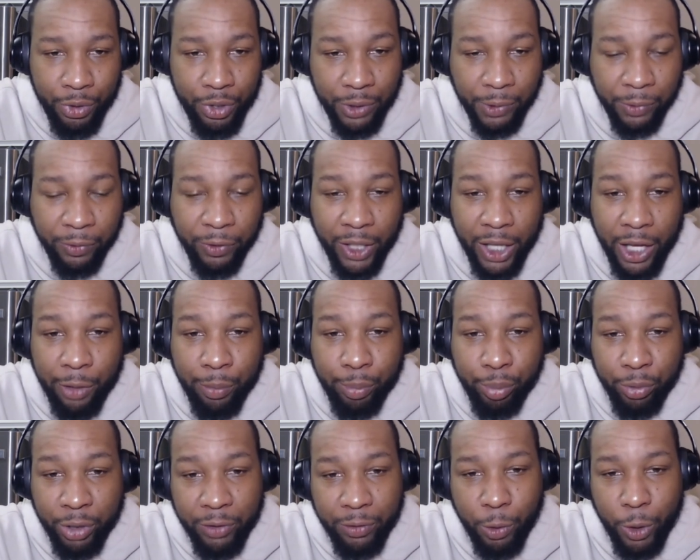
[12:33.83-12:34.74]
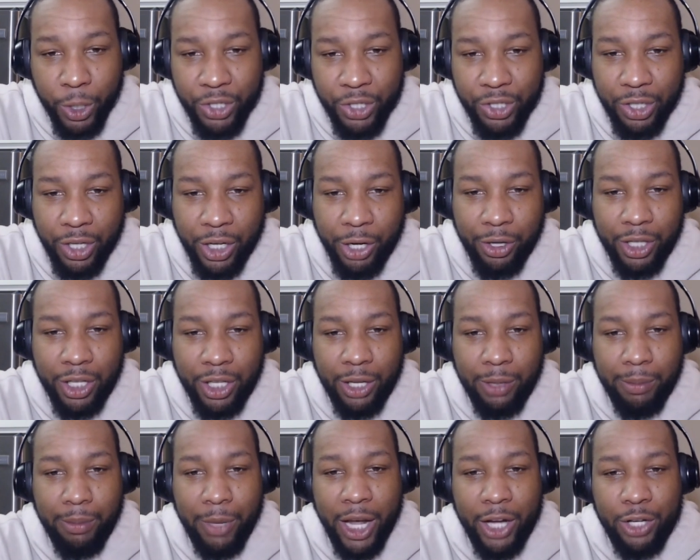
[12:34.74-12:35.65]
Just fill out a brief questionnaire to
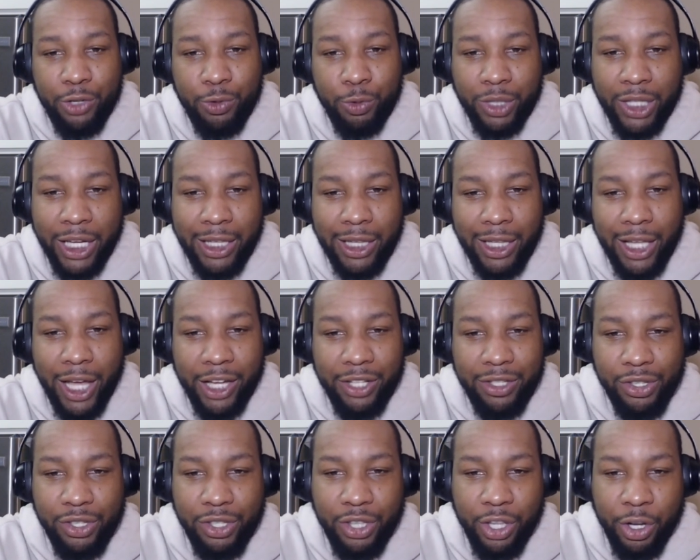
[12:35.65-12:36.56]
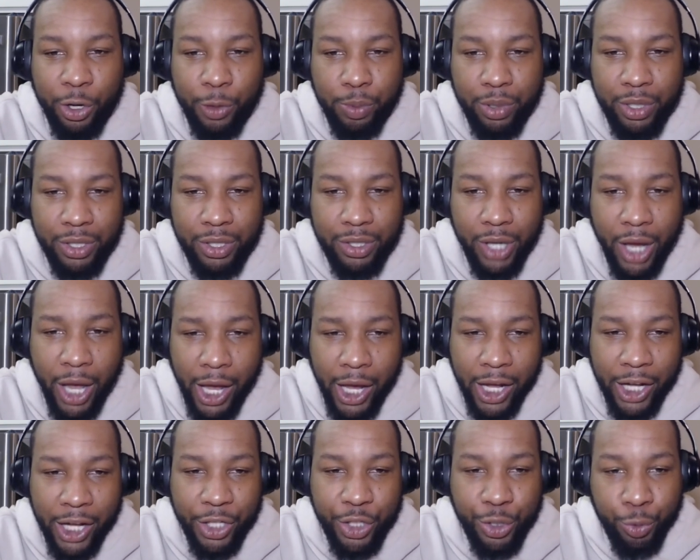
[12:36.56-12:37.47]
get matched with a licensed therapist
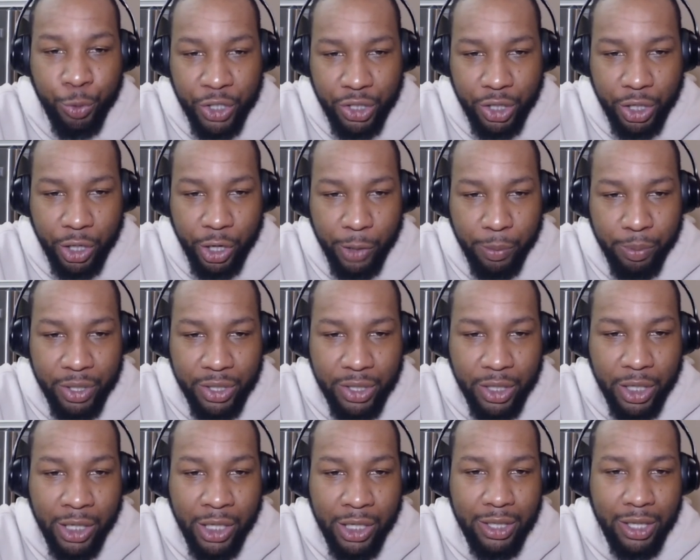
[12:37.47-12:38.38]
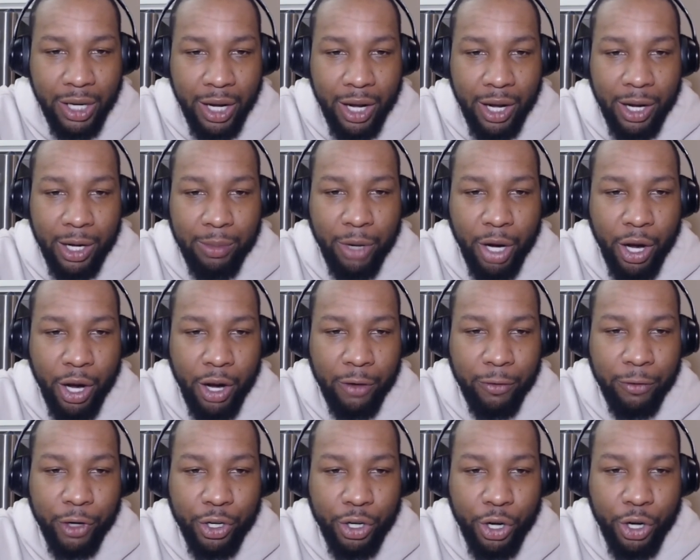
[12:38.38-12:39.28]
and switch therapists anytime
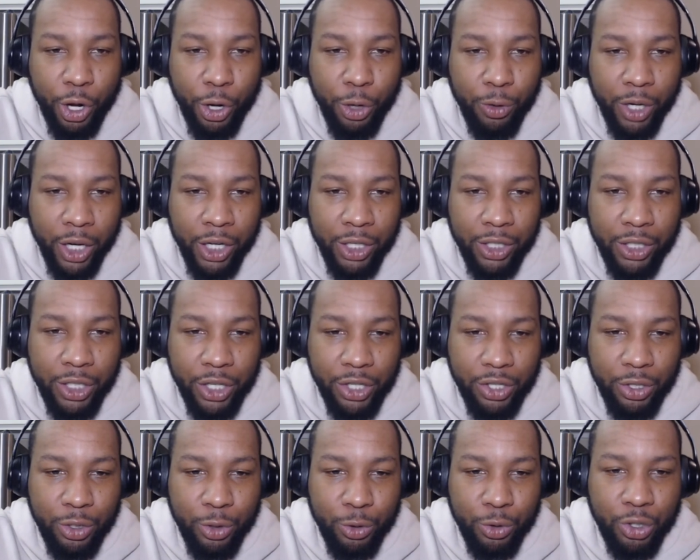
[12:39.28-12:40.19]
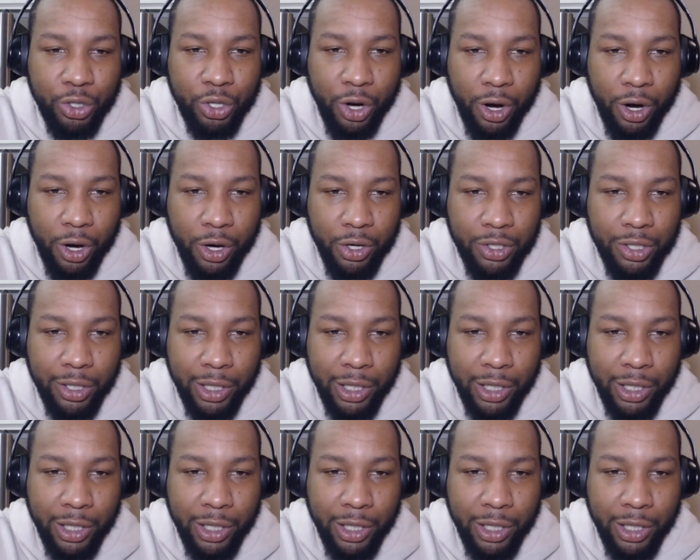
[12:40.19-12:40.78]
for no additional charge.